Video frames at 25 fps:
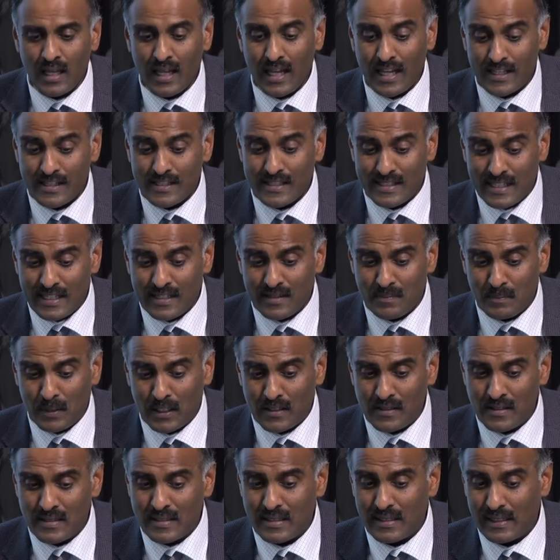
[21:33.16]
At 6
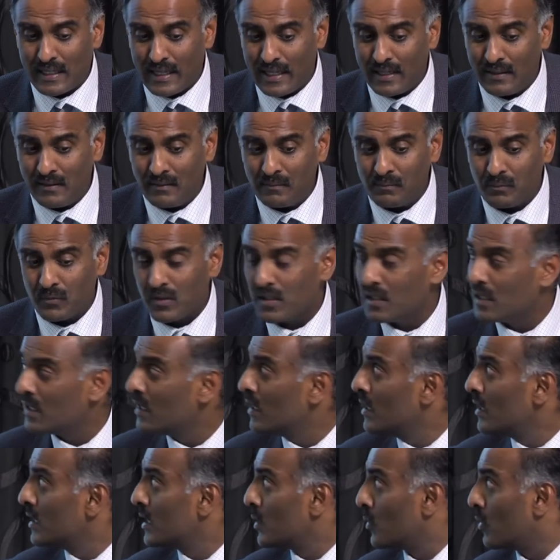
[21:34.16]
months, again,
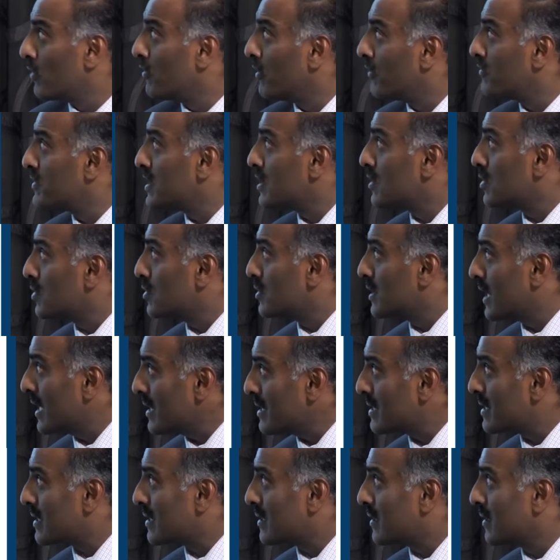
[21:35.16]
there were 52
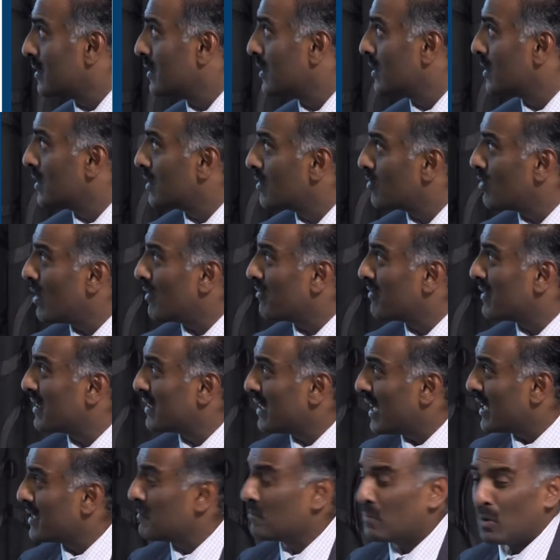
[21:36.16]
deaths, rough
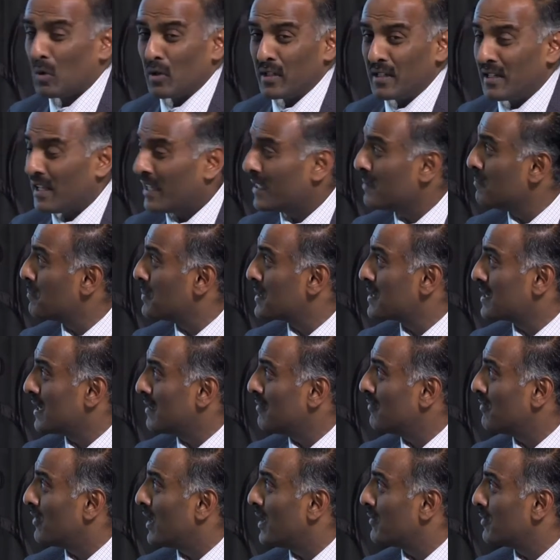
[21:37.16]

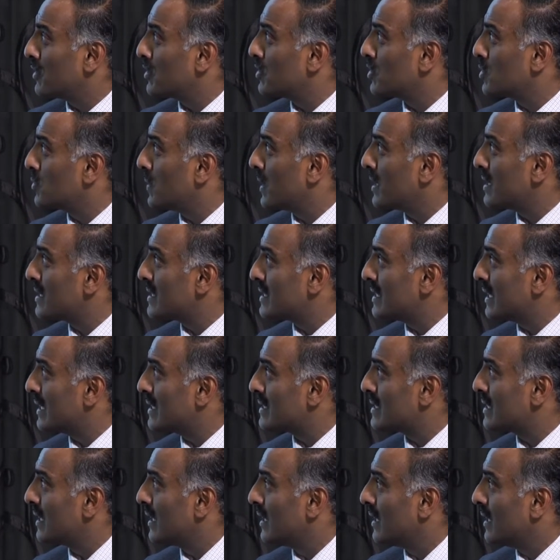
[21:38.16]
9.9%,
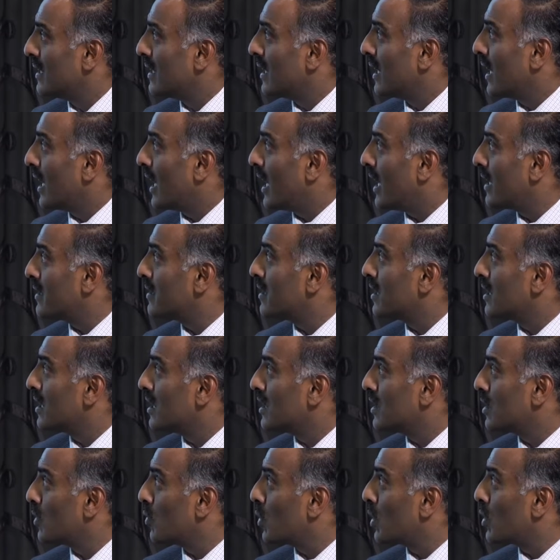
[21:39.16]
526, and
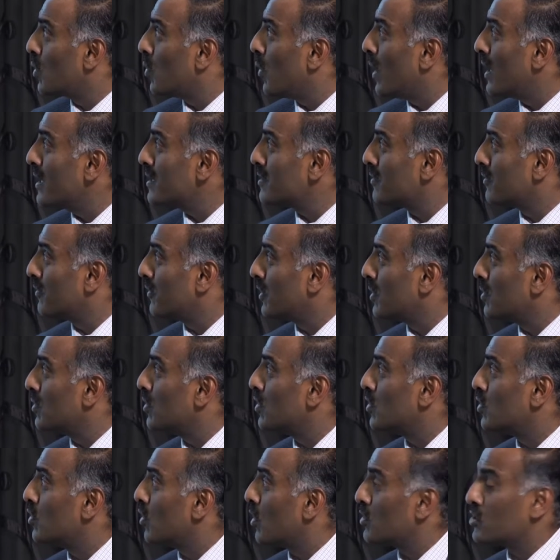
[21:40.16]
there were quite a few
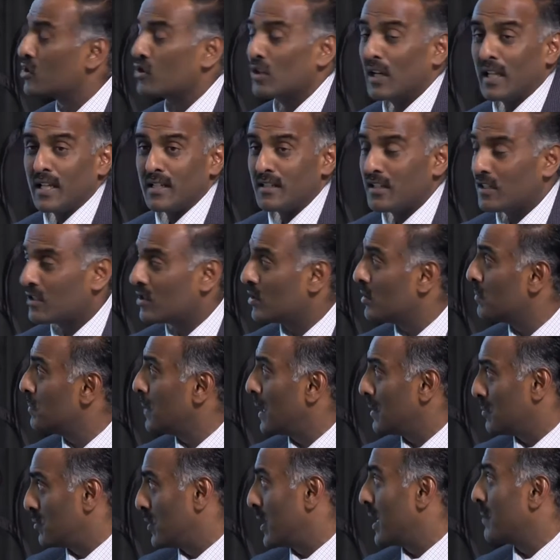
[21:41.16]
not related to
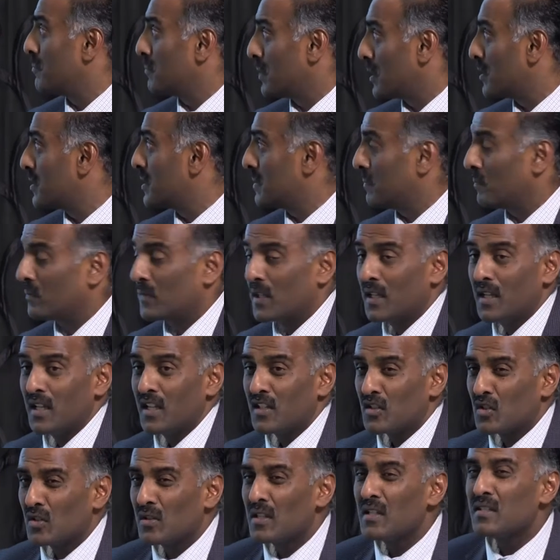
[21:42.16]
pulmonary embolism.
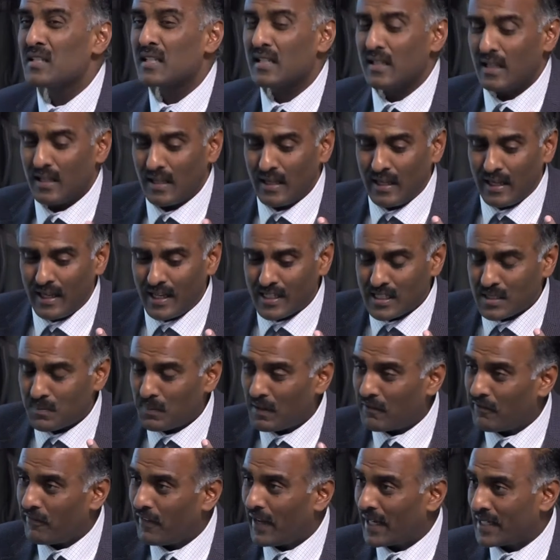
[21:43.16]
So this has to
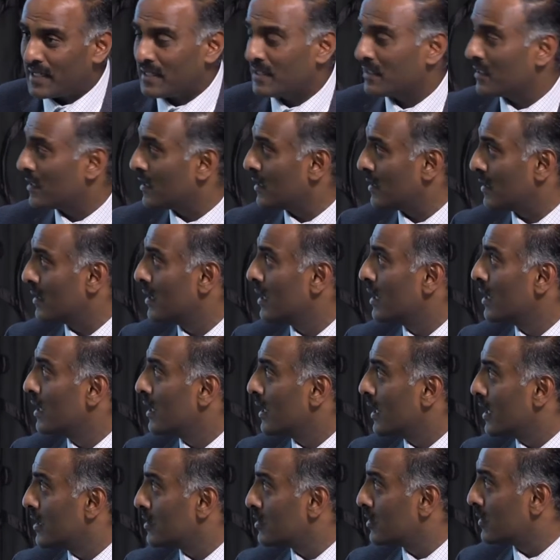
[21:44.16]
be factored
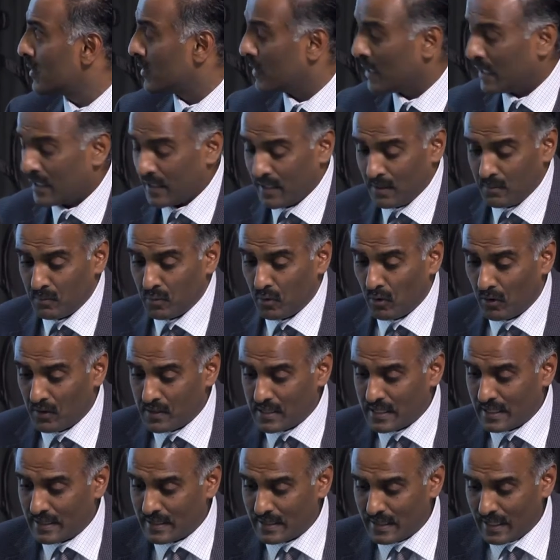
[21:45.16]
into the thinking
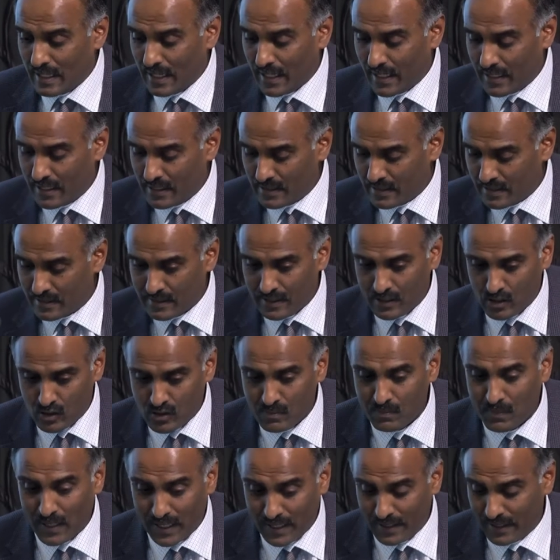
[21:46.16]
process and in
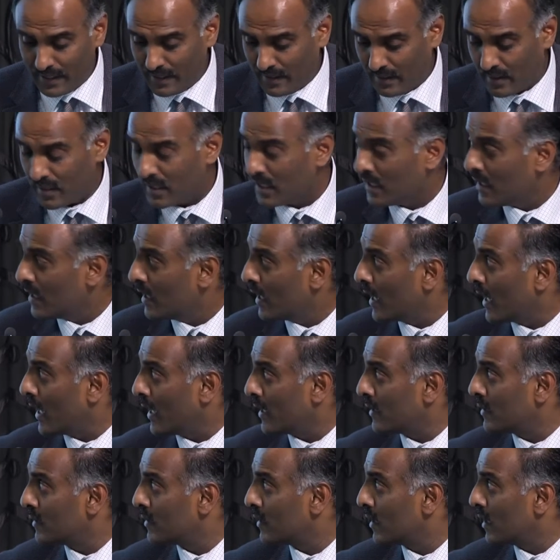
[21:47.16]
decision making.
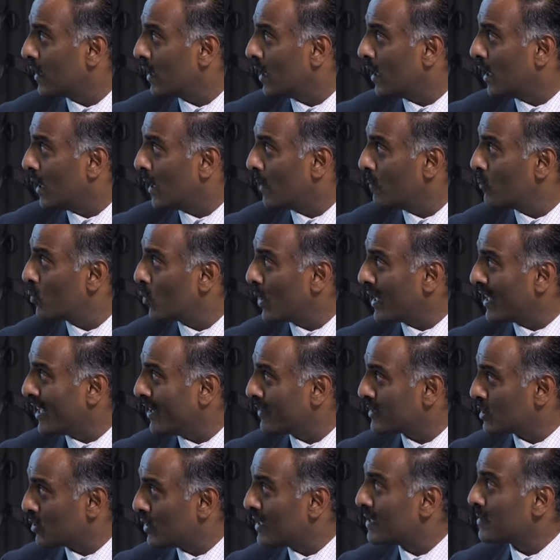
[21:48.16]
And one
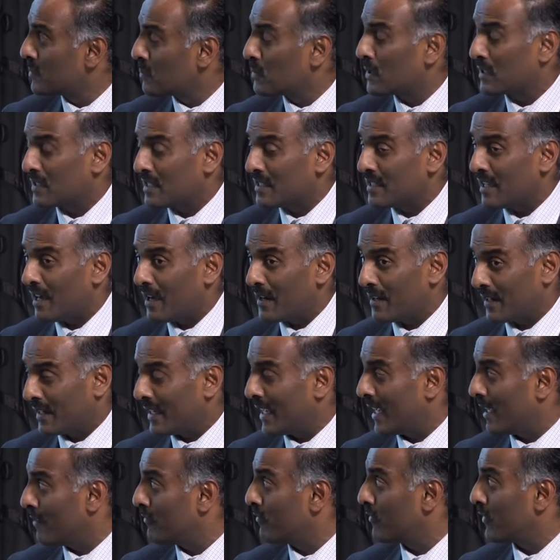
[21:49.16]
has to interpret the data
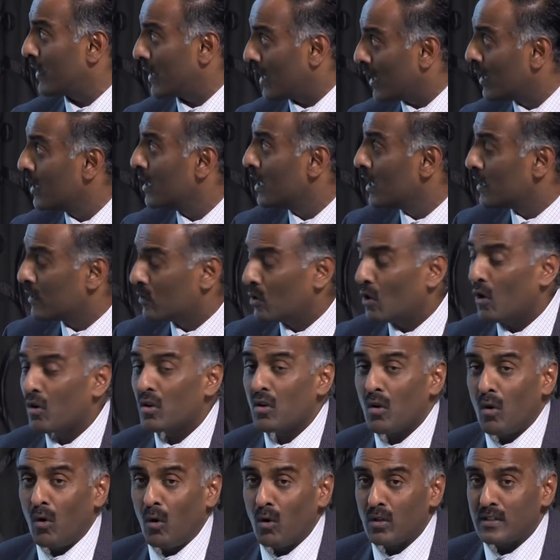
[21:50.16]
carefully. Not
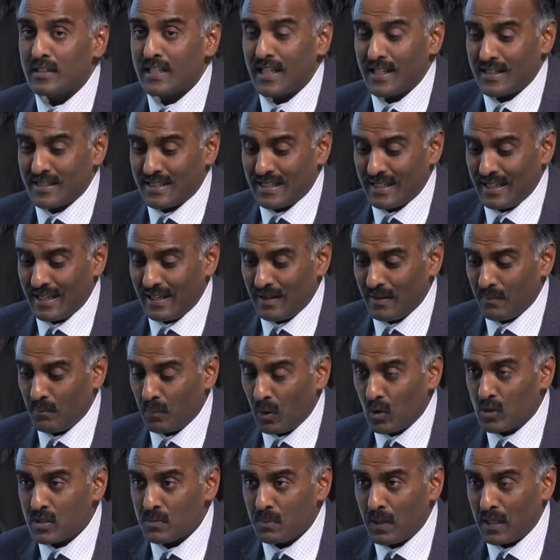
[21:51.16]
all deaths
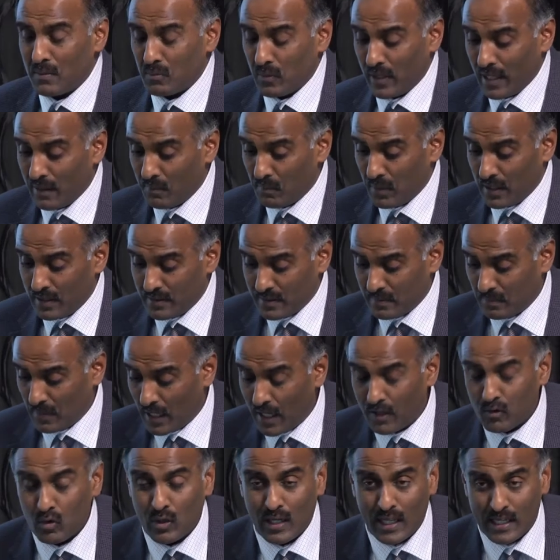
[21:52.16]
post-pulmonary embolism
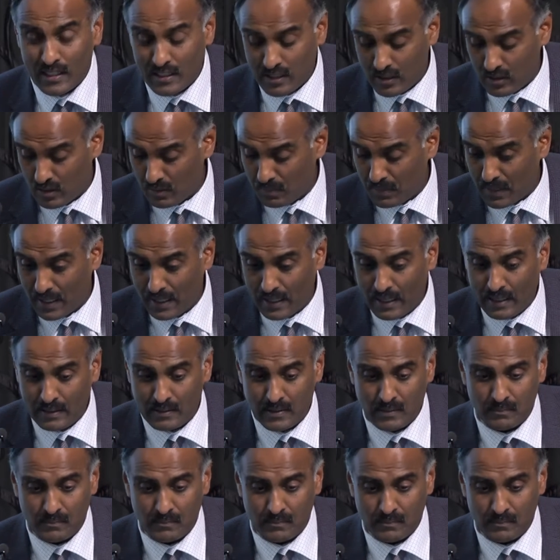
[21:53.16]
are related to PE.